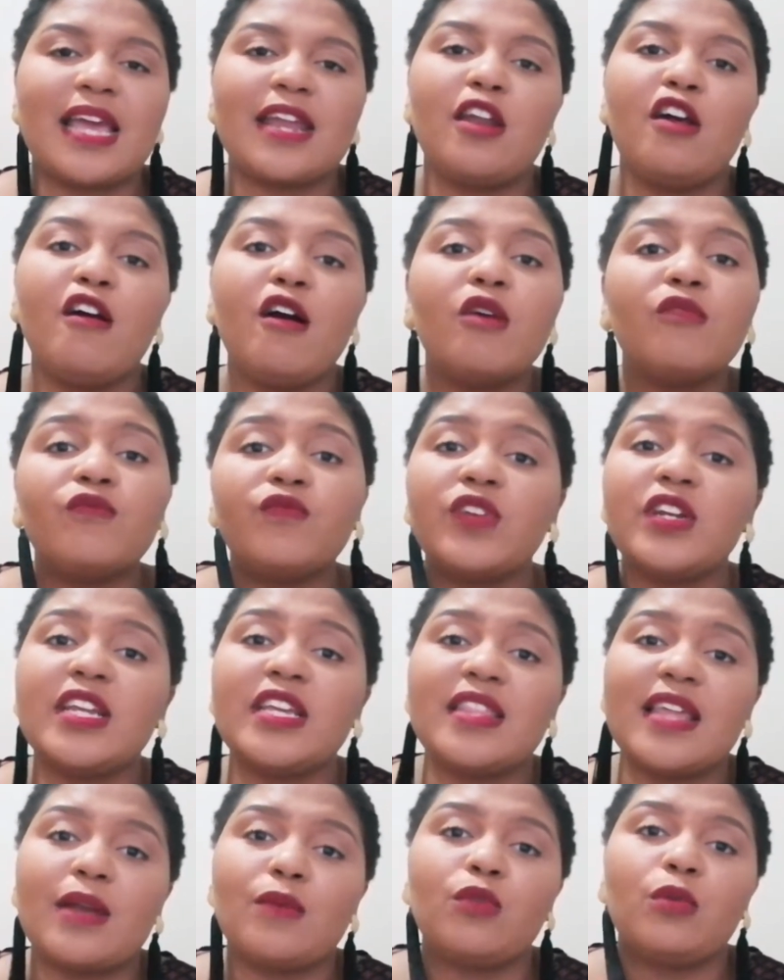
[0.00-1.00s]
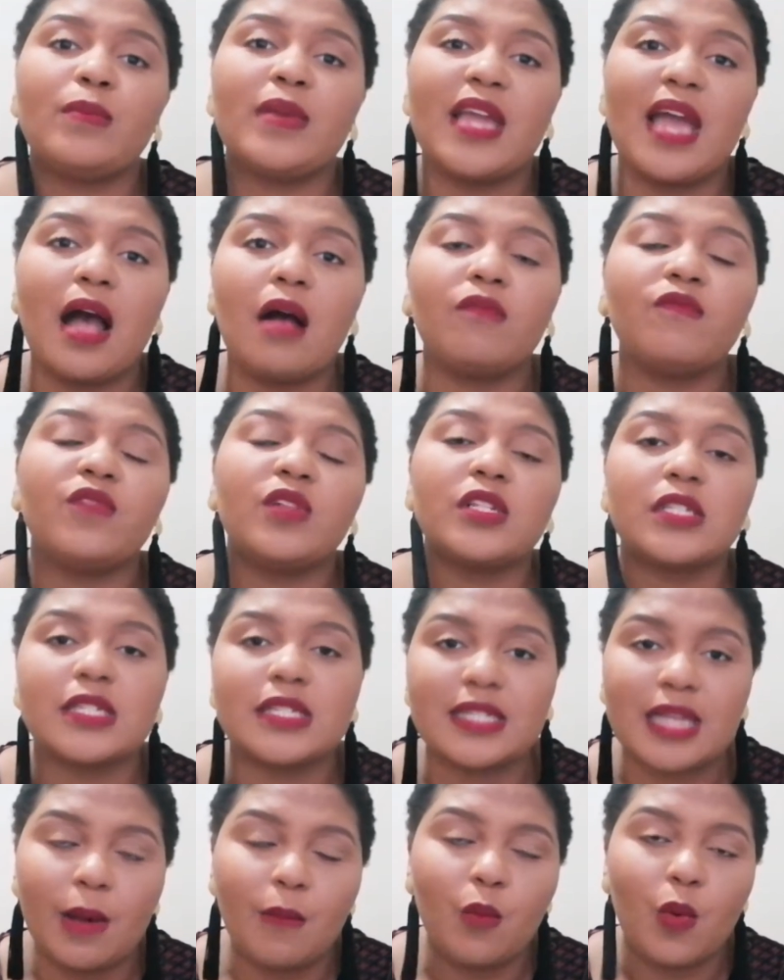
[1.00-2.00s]
and hopefully that will be helpful to
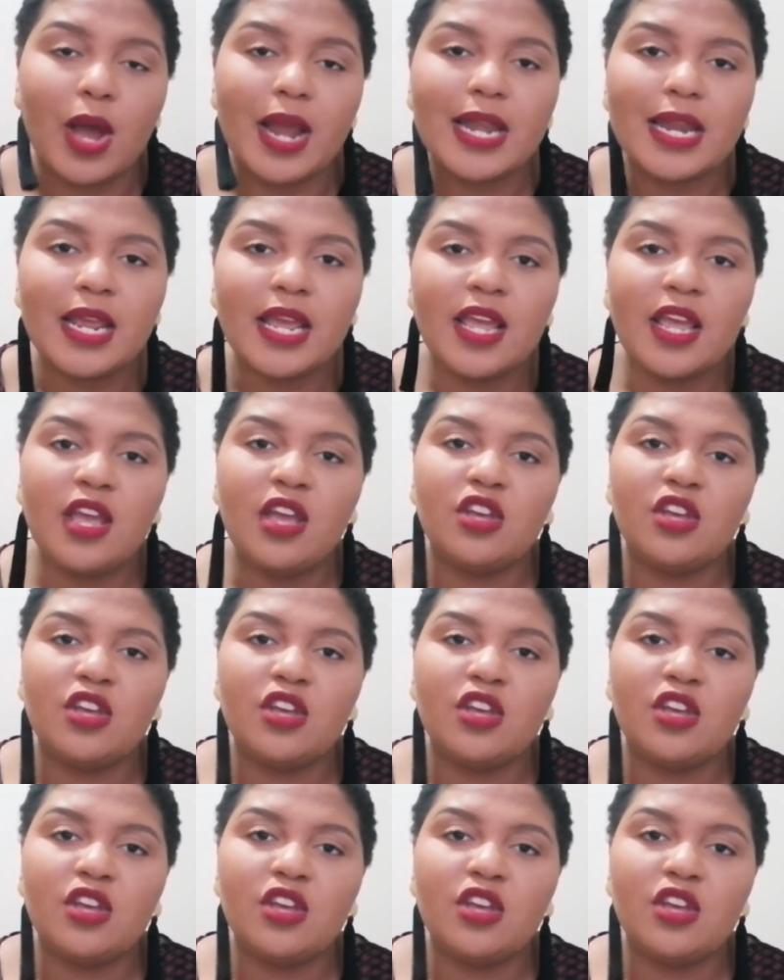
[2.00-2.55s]
someone.